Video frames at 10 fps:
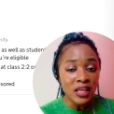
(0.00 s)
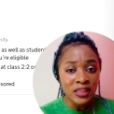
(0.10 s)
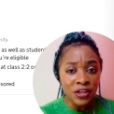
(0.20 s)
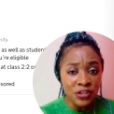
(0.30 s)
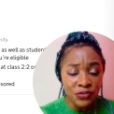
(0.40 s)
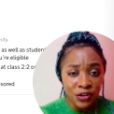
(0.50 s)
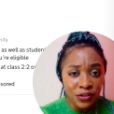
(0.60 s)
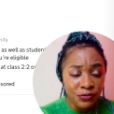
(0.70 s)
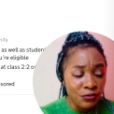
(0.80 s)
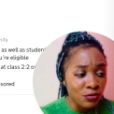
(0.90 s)
take us for a
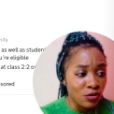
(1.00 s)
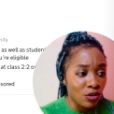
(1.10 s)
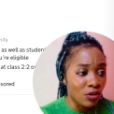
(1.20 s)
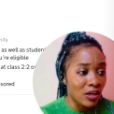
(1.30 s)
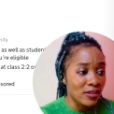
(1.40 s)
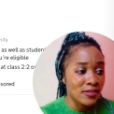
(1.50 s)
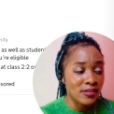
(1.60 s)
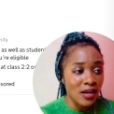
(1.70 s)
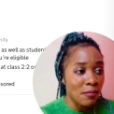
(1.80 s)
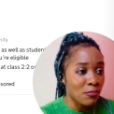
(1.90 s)
fool or and
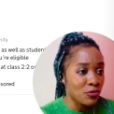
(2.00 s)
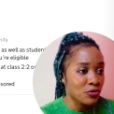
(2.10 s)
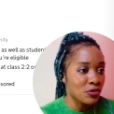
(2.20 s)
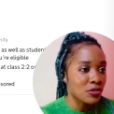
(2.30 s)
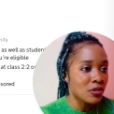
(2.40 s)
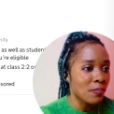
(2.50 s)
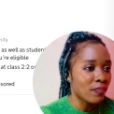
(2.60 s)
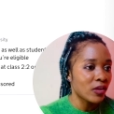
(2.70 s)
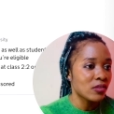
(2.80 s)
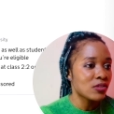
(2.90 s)
scam us or
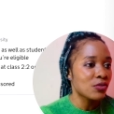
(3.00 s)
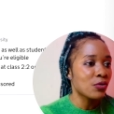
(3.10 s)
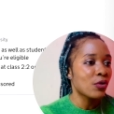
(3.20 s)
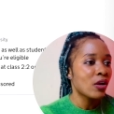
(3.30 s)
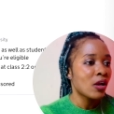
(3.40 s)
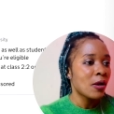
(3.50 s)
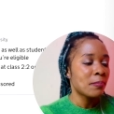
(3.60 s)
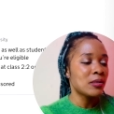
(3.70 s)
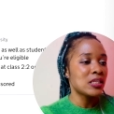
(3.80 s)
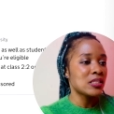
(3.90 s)
something. So
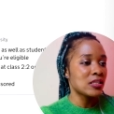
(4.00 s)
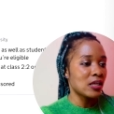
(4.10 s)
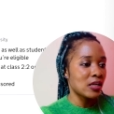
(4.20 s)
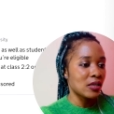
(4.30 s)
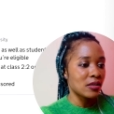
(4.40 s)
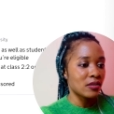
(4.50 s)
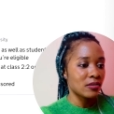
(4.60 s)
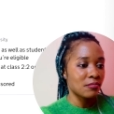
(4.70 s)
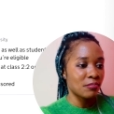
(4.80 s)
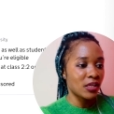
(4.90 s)
please
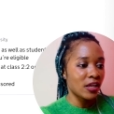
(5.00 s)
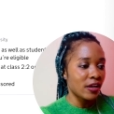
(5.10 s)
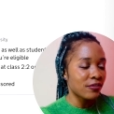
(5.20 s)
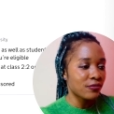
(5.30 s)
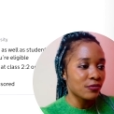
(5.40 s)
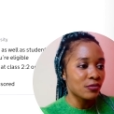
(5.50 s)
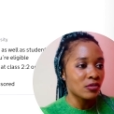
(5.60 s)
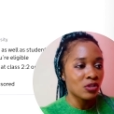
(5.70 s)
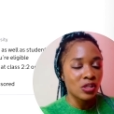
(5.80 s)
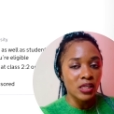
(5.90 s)
be careful.
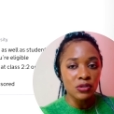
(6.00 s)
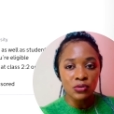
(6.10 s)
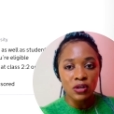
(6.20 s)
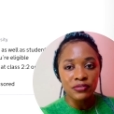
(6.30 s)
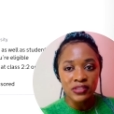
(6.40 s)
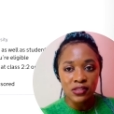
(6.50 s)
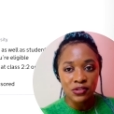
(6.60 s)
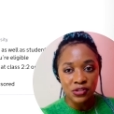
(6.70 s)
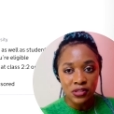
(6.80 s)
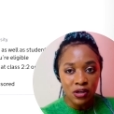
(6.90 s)
You can do all of this
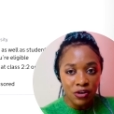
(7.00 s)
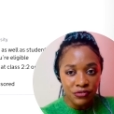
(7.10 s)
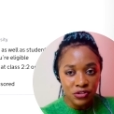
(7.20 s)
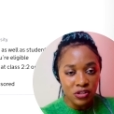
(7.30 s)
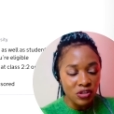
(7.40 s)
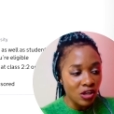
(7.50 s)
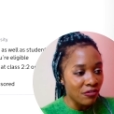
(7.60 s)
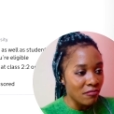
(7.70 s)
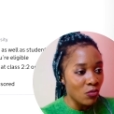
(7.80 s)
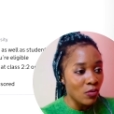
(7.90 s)
to yourself. It's on the government